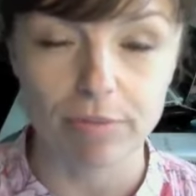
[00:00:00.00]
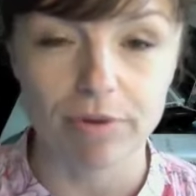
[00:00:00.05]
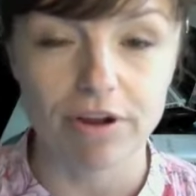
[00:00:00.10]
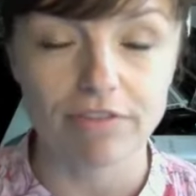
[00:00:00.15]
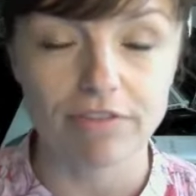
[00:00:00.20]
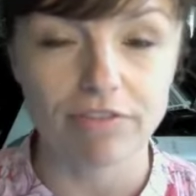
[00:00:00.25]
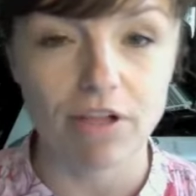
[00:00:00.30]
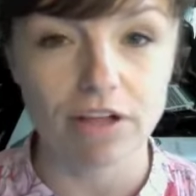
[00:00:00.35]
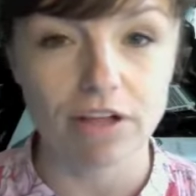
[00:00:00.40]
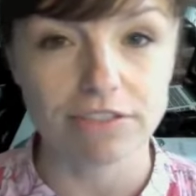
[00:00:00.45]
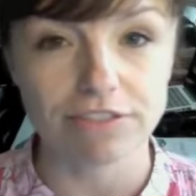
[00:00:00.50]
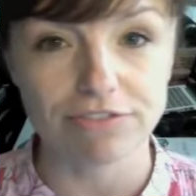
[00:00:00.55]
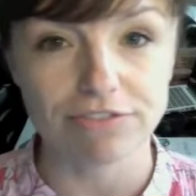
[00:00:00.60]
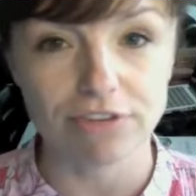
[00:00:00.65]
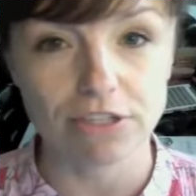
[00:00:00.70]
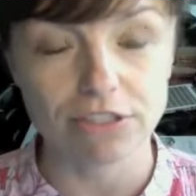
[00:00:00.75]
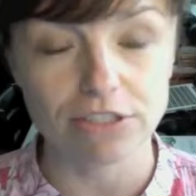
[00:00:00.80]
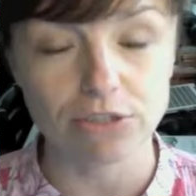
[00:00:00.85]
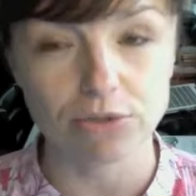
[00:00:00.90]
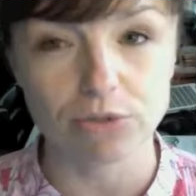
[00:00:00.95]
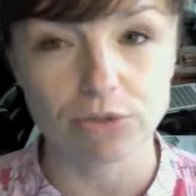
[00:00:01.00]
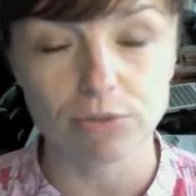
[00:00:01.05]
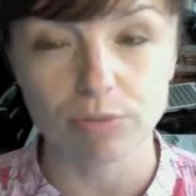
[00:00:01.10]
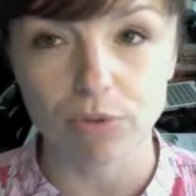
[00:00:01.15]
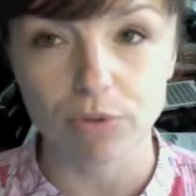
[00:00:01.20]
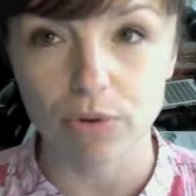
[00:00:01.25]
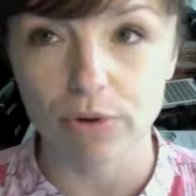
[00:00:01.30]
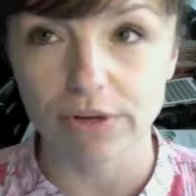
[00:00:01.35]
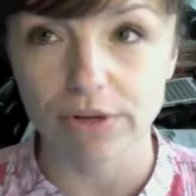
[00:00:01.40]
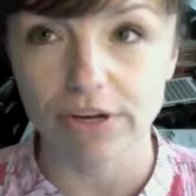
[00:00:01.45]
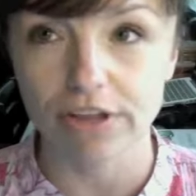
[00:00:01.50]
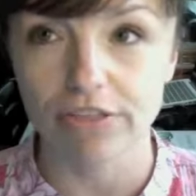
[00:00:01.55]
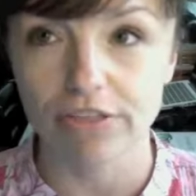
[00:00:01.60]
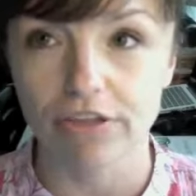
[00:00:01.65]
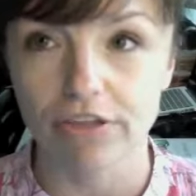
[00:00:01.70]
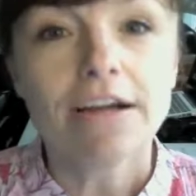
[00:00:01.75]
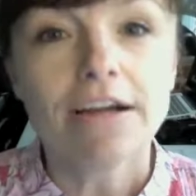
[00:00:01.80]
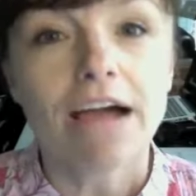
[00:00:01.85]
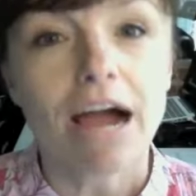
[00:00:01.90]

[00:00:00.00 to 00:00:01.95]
And I have lots of friends who are deployed, and I thought,